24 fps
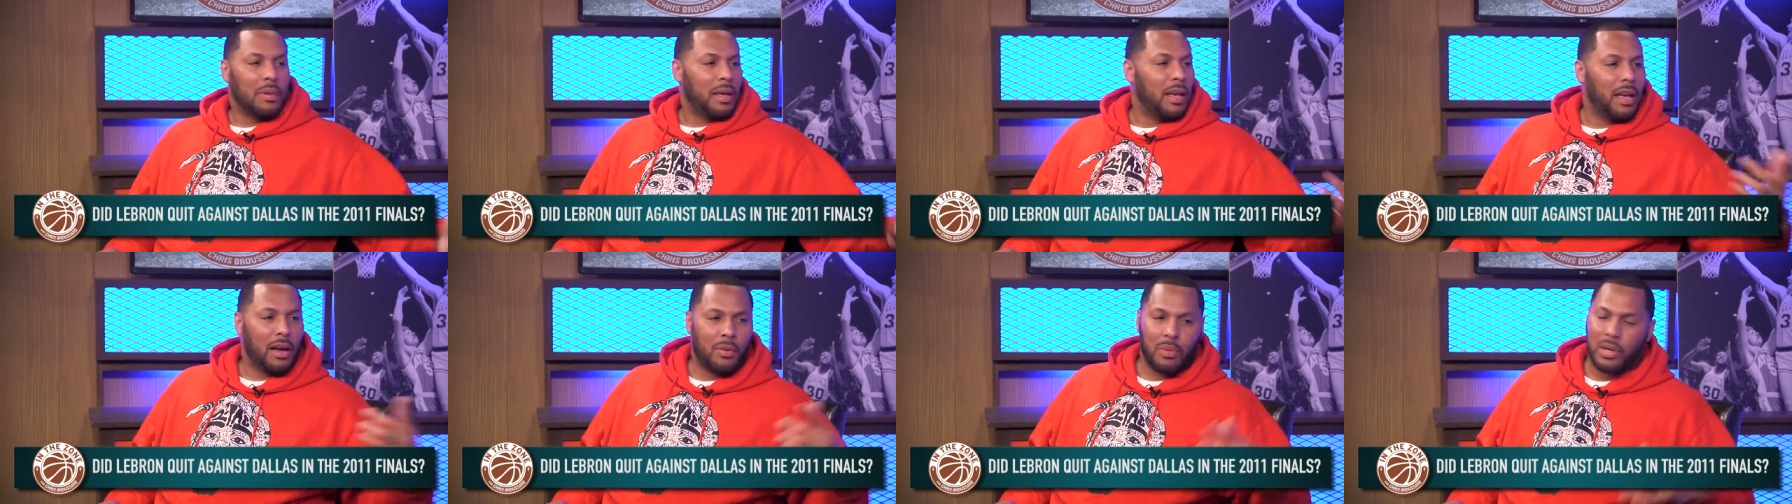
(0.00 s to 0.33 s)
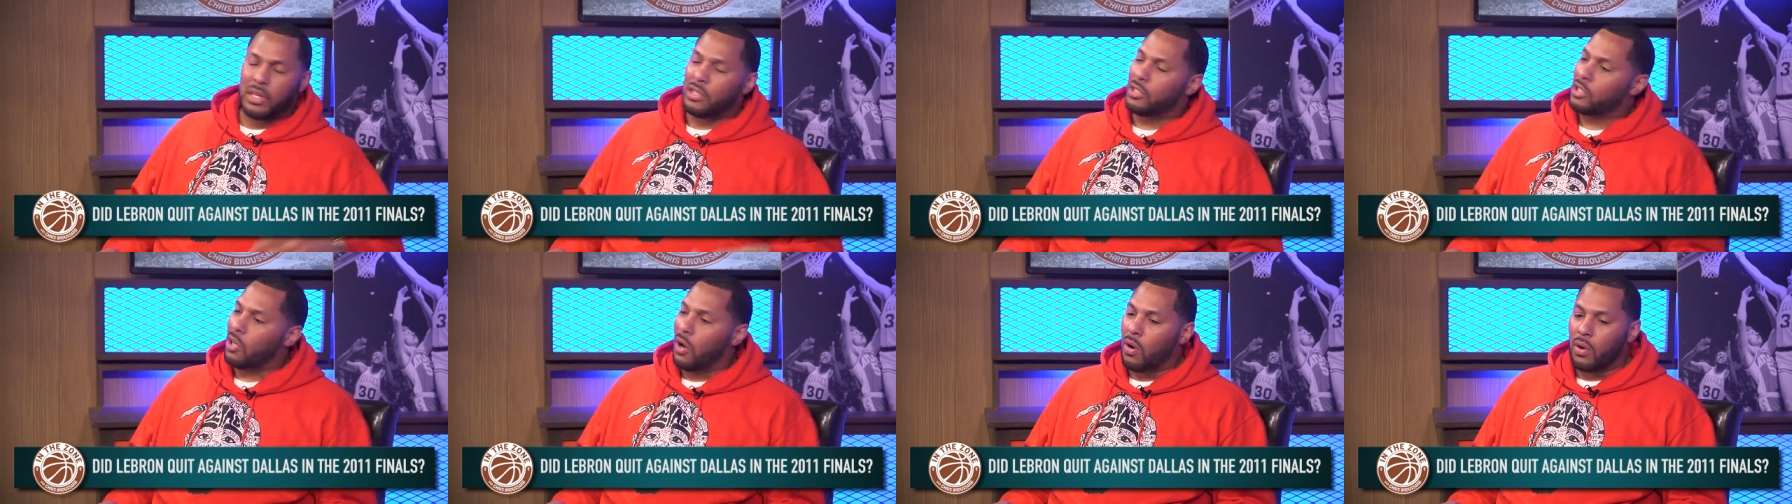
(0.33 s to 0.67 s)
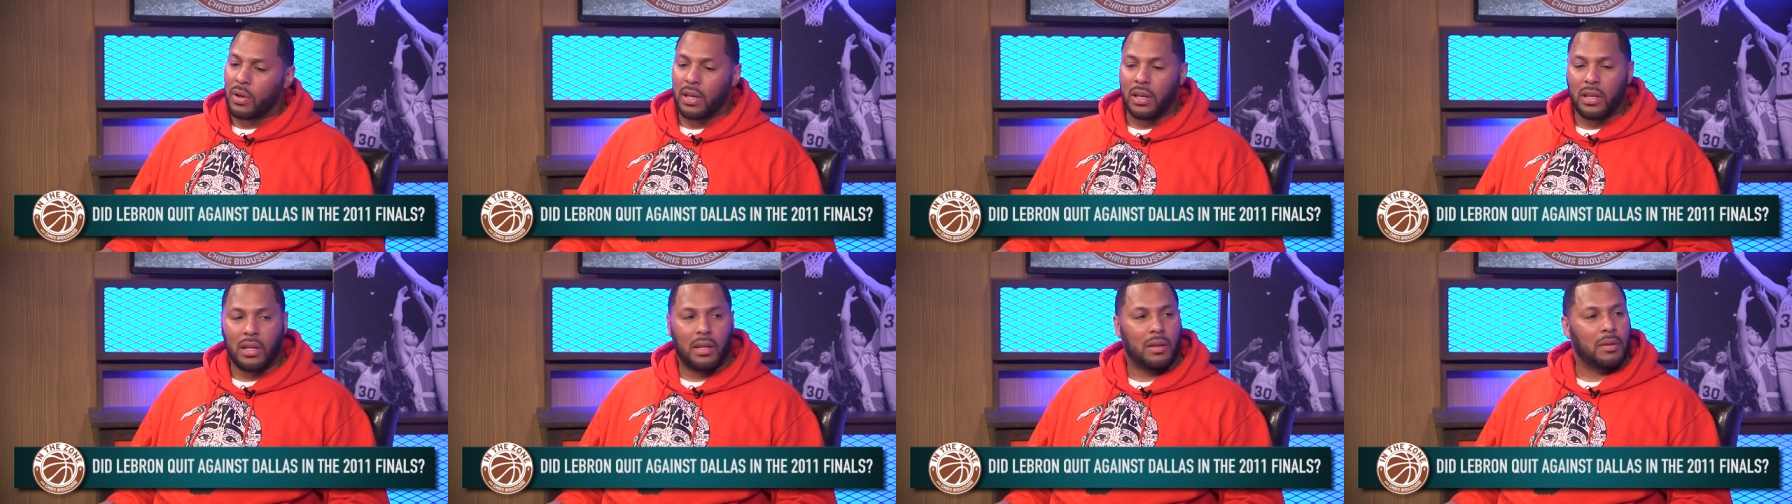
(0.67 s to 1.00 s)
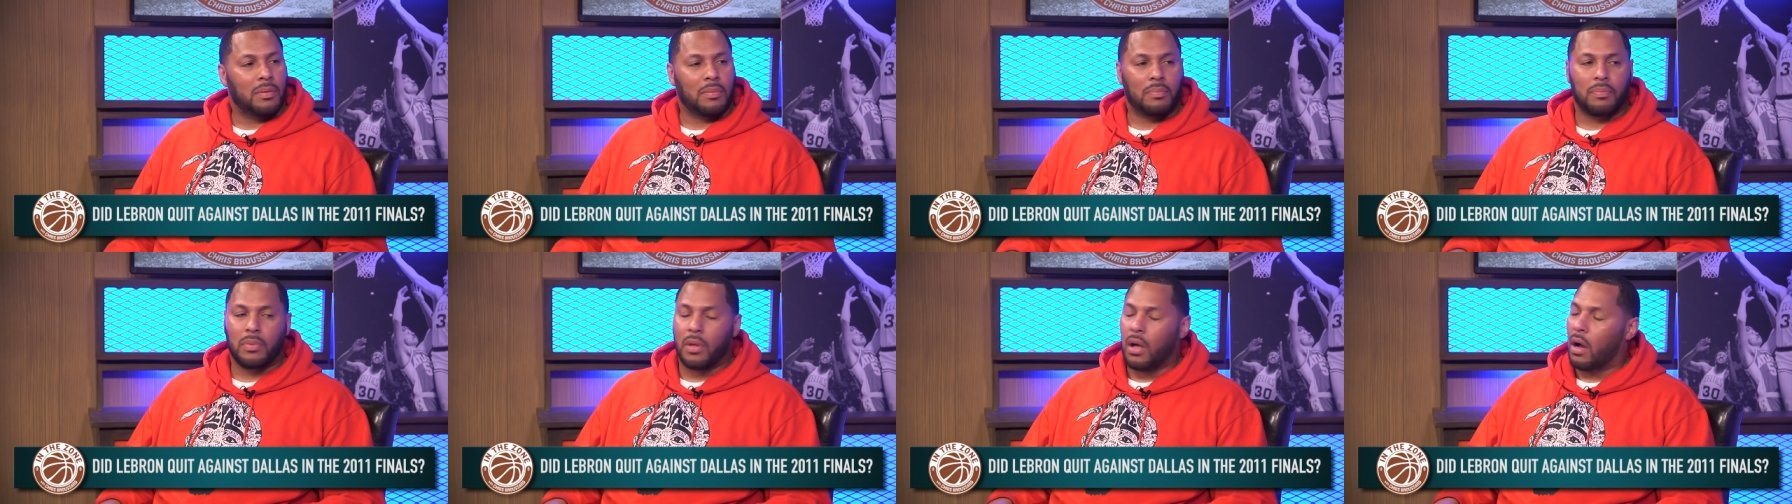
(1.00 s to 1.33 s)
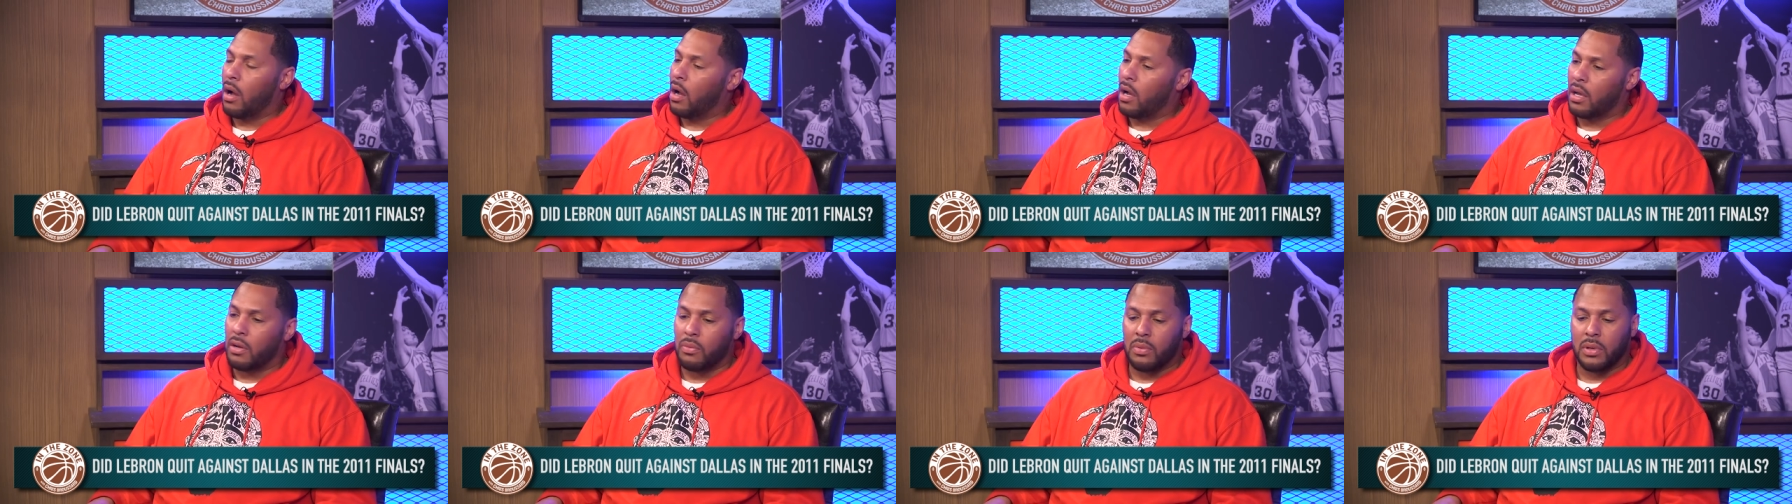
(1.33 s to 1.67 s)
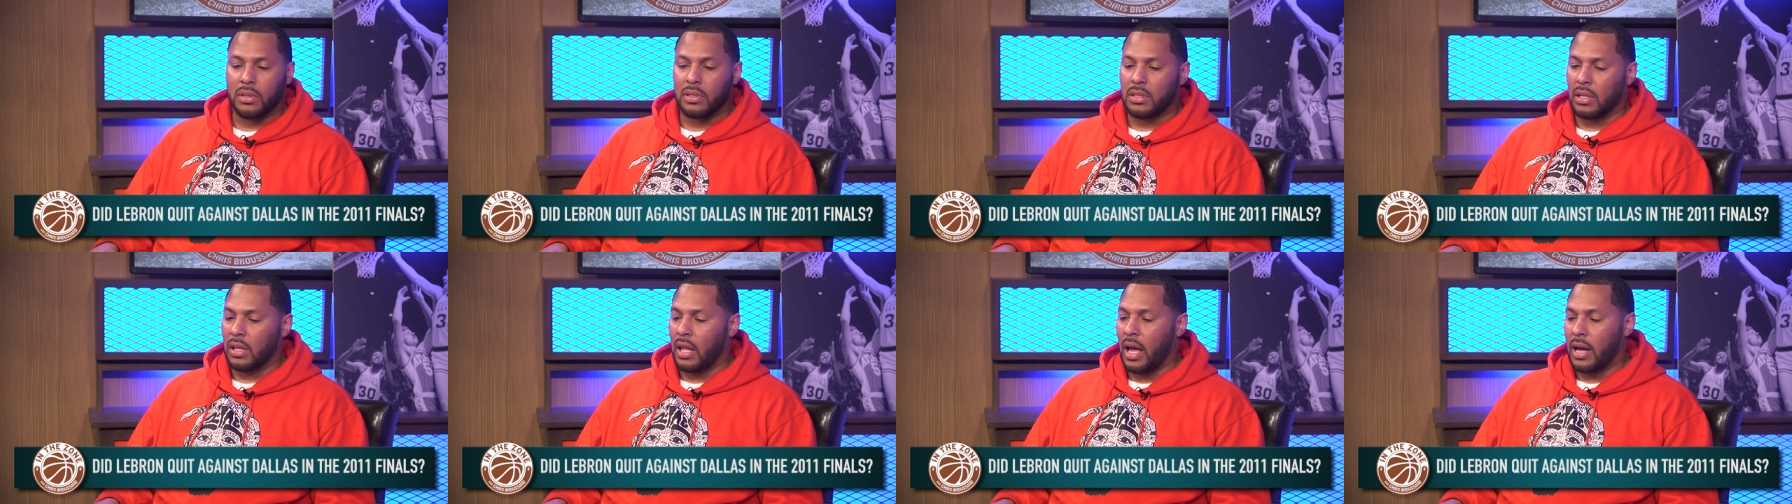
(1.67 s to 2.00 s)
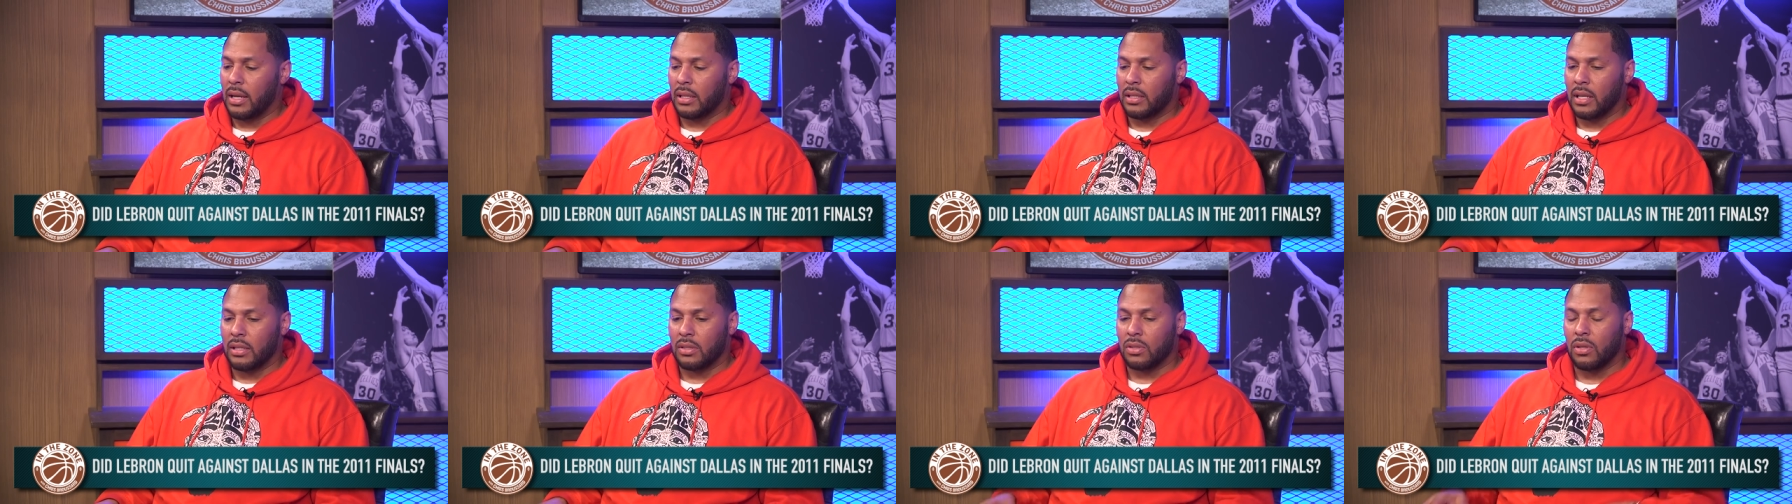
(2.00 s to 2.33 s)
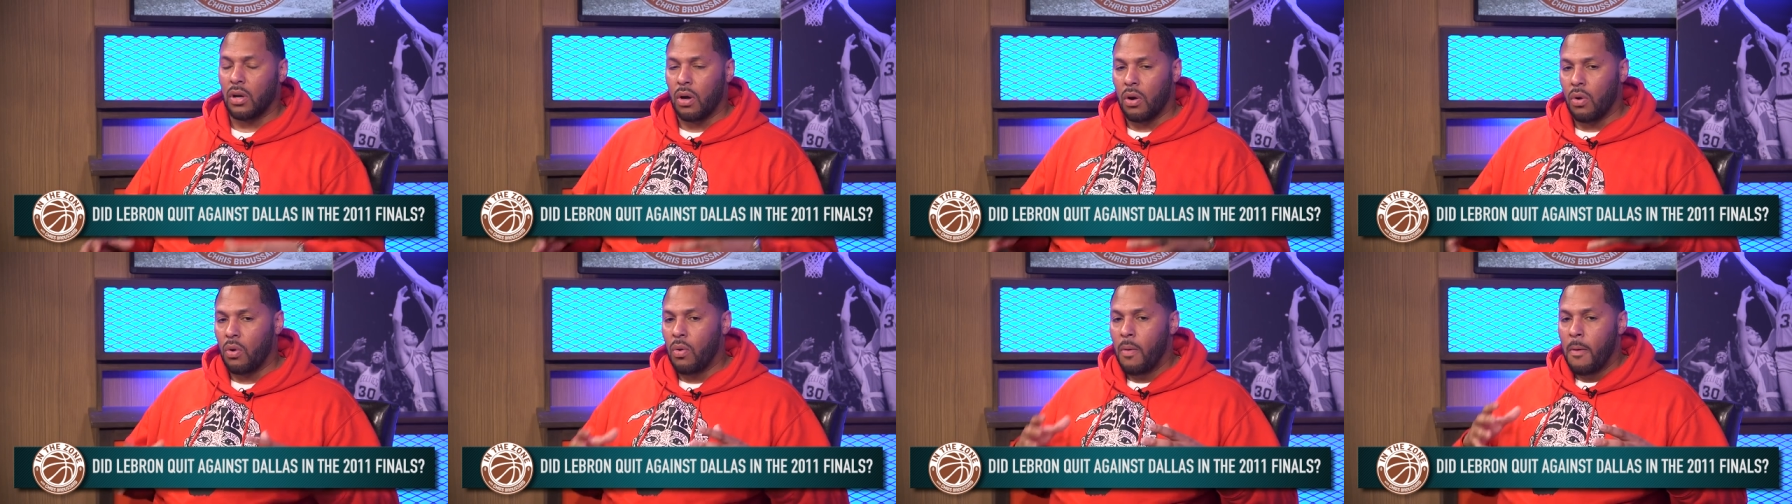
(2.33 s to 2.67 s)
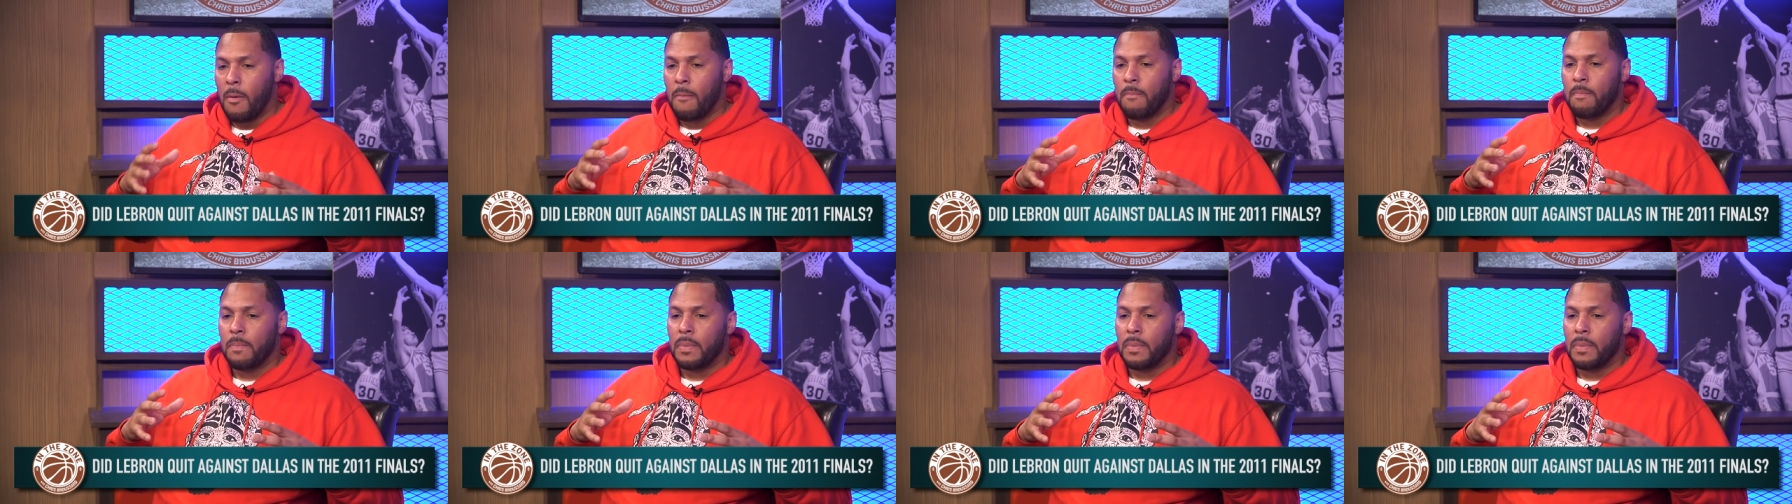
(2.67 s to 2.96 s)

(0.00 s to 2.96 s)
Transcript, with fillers: Yeah, we joking and no, nah, it wasn't like that. So